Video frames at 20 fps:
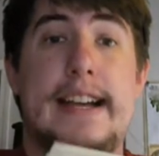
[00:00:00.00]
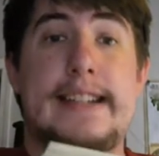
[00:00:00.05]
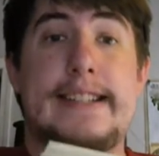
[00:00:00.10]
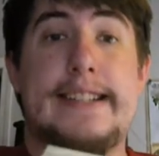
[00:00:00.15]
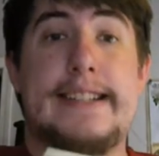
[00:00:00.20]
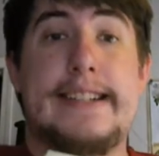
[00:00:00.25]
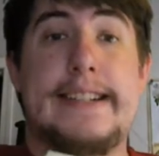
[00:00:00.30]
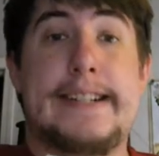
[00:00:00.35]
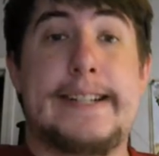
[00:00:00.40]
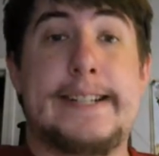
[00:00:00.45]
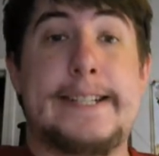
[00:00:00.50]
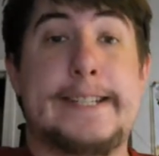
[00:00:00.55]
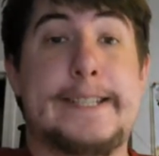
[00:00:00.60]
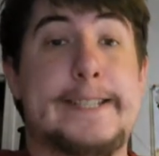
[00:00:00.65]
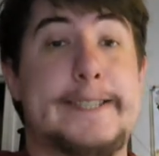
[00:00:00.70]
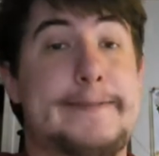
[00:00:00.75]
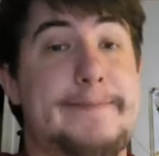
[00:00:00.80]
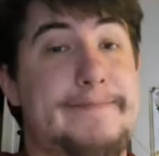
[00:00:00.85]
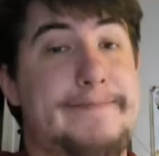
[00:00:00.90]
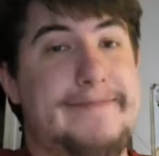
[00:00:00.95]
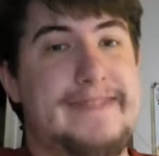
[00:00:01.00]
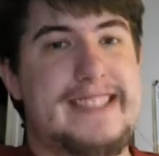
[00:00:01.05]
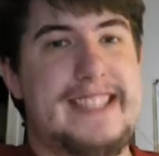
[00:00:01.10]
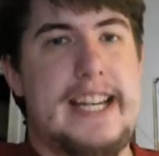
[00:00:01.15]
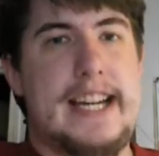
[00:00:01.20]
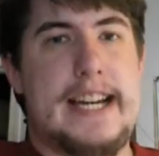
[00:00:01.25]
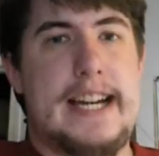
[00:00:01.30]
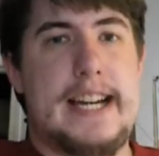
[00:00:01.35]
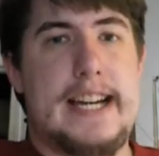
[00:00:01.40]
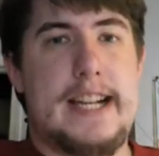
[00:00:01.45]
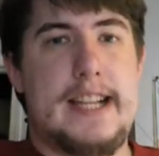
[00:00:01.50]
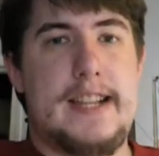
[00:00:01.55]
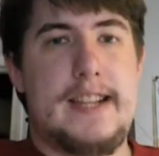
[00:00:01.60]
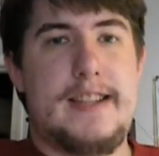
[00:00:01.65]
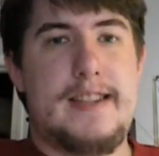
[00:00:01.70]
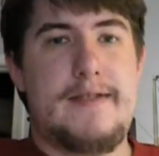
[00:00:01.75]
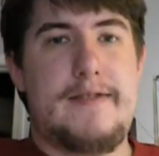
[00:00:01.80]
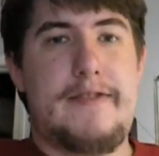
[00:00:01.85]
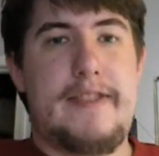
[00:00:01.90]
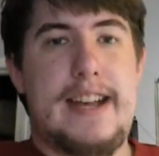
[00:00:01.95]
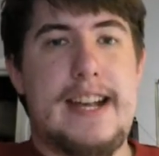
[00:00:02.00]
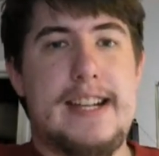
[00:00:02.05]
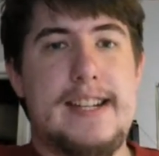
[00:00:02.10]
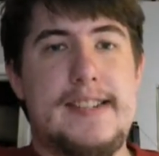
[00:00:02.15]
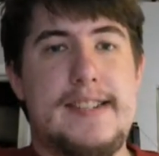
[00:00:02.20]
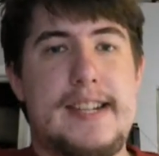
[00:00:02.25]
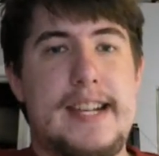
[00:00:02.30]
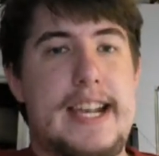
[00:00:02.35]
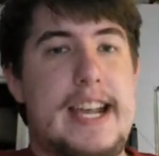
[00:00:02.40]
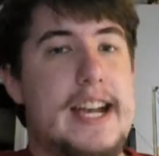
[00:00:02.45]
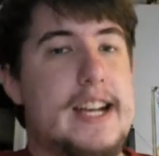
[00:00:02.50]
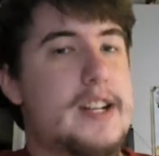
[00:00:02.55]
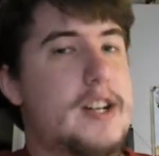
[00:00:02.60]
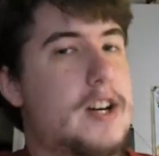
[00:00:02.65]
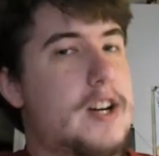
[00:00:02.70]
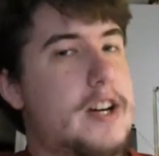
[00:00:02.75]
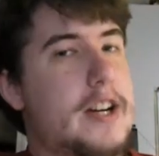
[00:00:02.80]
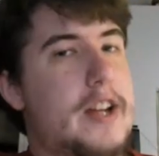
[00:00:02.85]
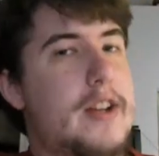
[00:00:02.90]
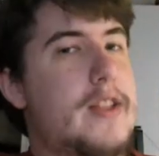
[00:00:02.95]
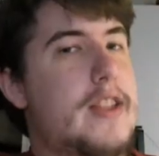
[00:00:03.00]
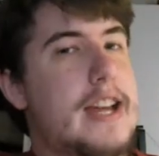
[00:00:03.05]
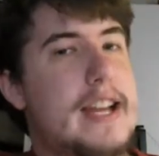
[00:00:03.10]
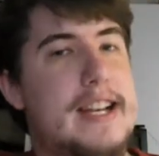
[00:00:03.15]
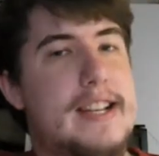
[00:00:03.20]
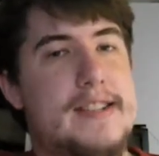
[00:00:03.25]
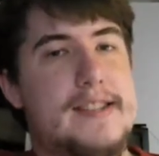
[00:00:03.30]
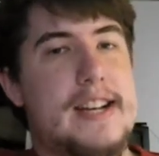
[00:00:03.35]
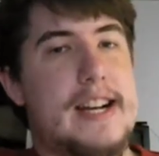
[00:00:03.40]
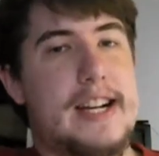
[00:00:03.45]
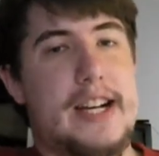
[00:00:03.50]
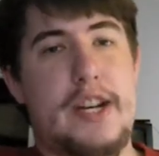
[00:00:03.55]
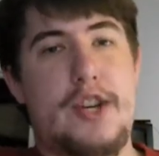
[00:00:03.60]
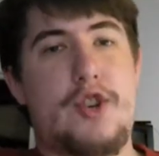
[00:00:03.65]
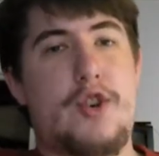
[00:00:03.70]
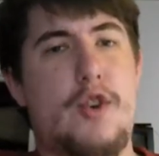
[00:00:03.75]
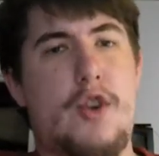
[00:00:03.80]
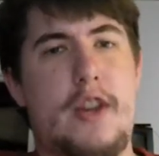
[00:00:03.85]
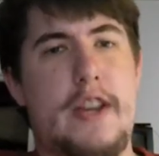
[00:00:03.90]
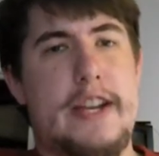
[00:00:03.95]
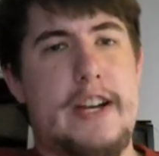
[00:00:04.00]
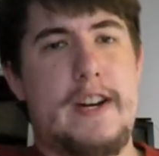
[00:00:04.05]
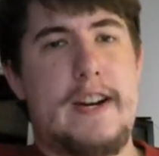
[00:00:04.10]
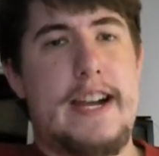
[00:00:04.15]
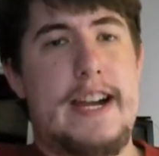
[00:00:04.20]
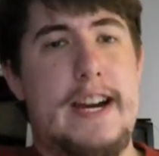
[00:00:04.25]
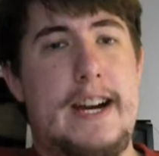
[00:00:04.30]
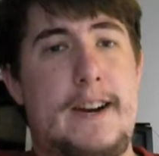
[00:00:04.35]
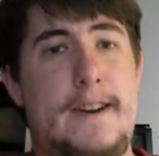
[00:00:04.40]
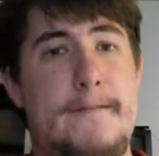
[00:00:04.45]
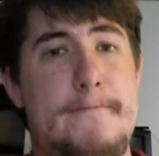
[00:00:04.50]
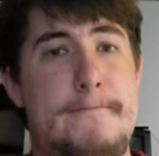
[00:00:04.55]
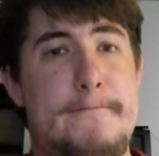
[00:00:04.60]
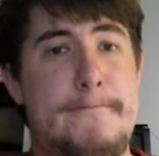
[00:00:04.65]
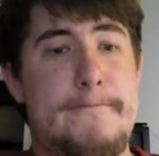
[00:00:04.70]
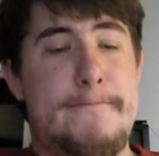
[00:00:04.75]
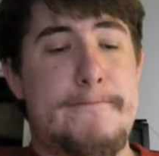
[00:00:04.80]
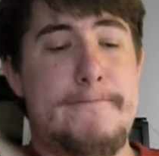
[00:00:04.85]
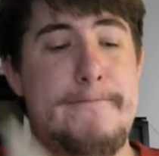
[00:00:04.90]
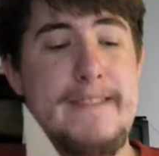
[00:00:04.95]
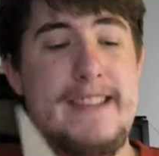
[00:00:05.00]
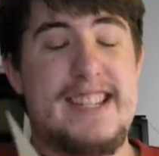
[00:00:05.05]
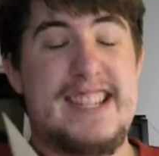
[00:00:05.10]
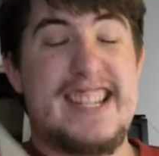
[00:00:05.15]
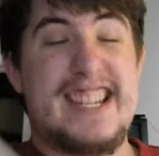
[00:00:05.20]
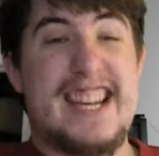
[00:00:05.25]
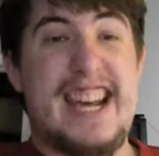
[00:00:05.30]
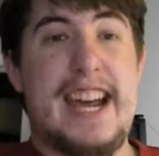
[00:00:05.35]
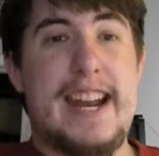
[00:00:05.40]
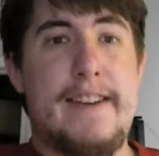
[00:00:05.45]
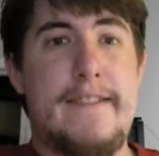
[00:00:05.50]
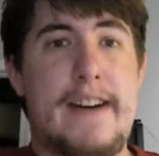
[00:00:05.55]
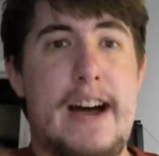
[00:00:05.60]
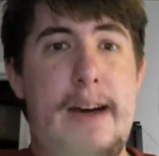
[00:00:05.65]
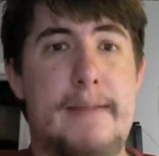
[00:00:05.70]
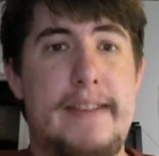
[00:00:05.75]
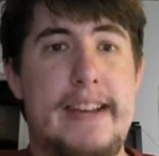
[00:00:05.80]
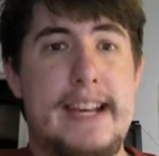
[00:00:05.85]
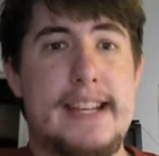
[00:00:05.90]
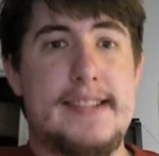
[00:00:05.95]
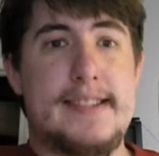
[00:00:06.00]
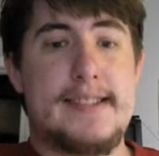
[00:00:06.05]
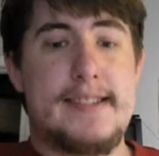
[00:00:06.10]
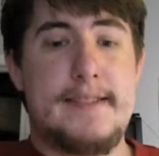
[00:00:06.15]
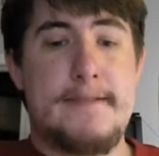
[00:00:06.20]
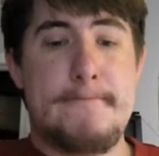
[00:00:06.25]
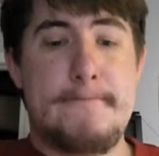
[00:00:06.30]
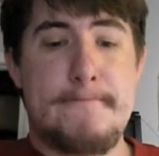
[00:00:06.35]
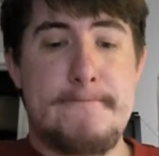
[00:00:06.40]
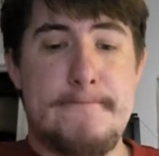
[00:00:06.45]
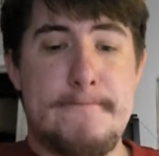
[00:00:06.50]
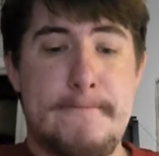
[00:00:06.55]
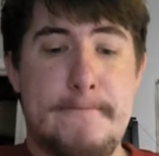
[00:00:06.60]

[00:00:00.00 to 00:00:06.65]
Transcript: So, yeah, fans, you can't argue that he's not controlling her here. It's kind of obvious.